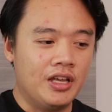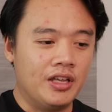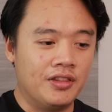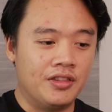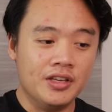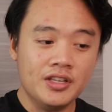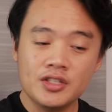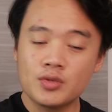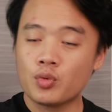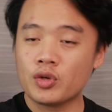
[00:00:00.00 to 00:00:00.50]

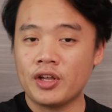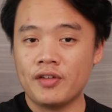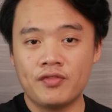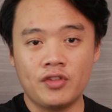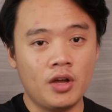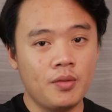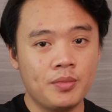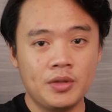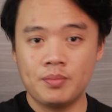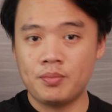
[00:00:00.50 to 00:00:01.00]
This would have
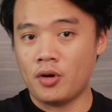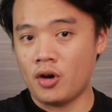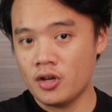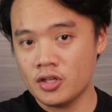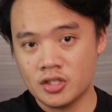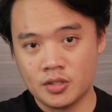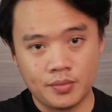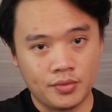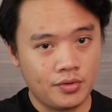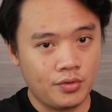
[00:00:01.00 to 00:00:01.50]
not been
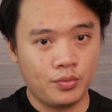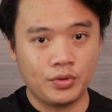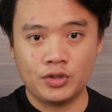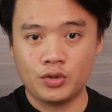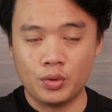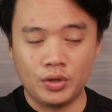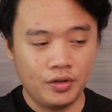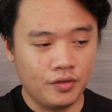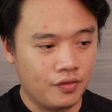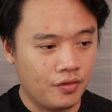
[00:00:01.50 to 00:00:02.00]
possible with
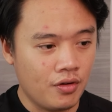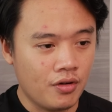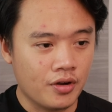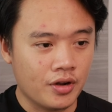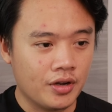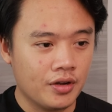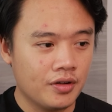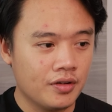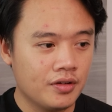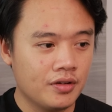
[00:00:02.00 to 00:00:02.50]

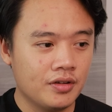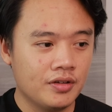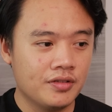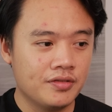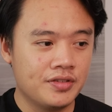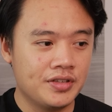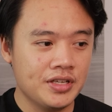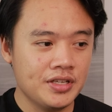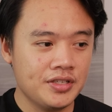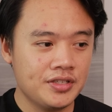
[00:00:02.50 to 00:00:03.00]
24.
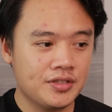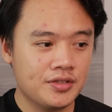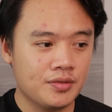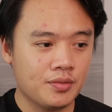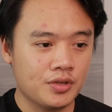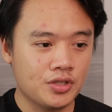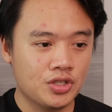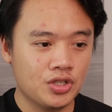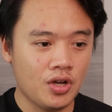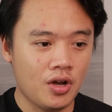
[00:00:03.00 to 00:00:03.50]

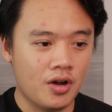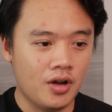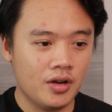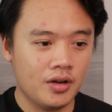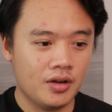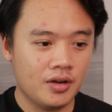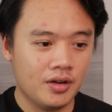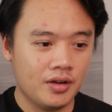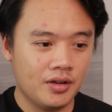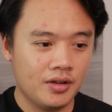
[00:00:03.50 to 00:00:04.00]
This was
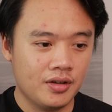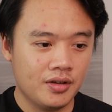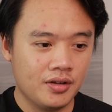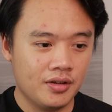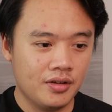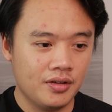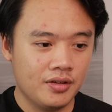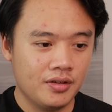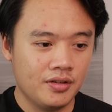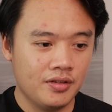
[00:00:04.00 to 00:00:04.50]
shot
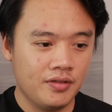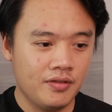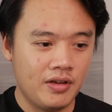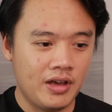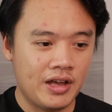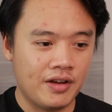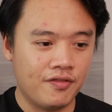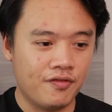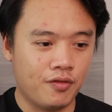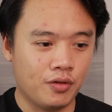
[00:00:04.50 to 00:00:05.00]

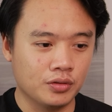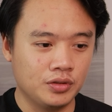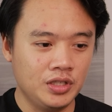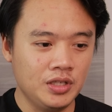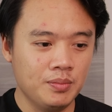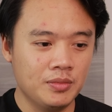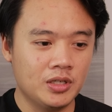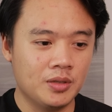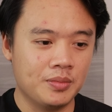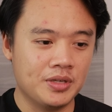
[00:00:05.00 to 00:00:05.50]
at
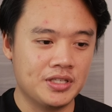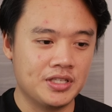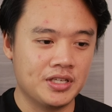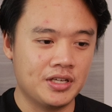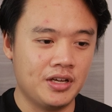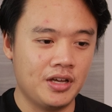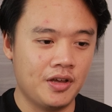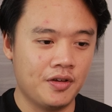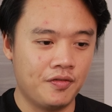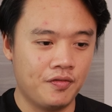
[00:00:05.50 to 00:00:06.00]
14
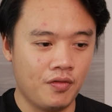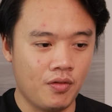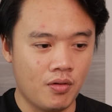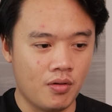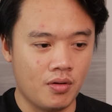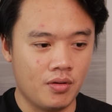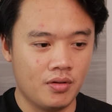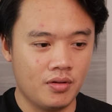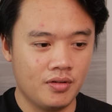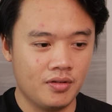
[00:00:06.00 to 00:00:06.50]
millimeter
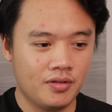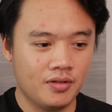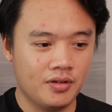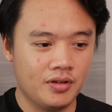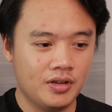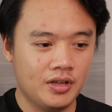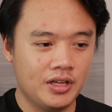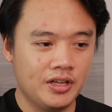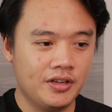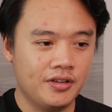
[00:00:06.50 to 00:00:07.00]
f4,
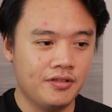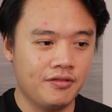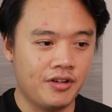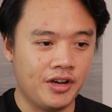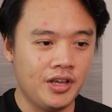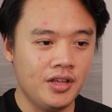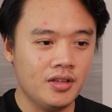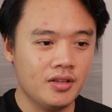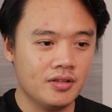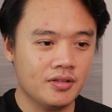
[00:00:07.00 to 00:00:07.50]

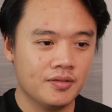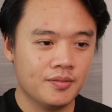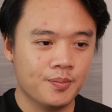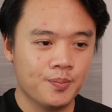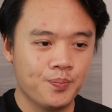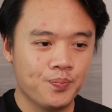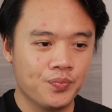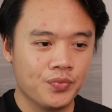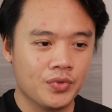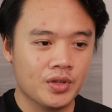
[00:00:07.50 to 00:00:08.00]
right?
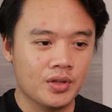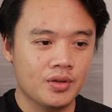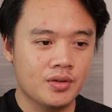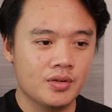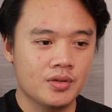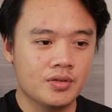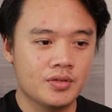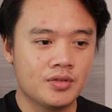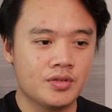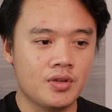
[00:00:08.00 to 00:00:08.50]

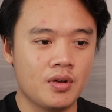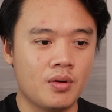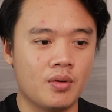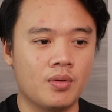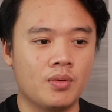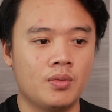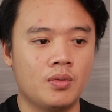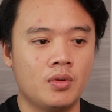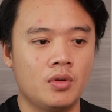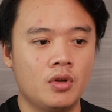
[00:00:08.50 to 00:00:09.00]

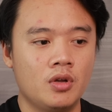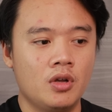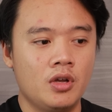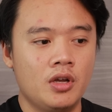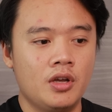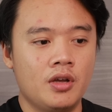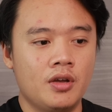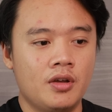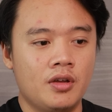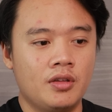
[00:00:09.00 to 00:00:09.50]
So
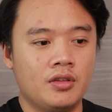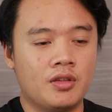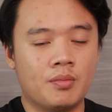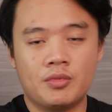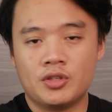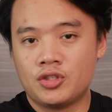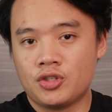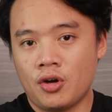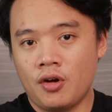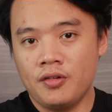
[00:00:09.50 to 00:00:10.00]
the
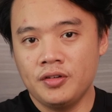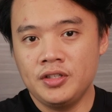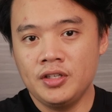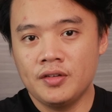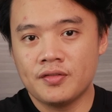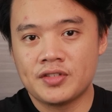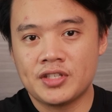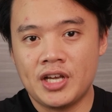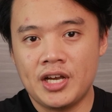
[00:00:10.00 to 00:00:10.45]
majority of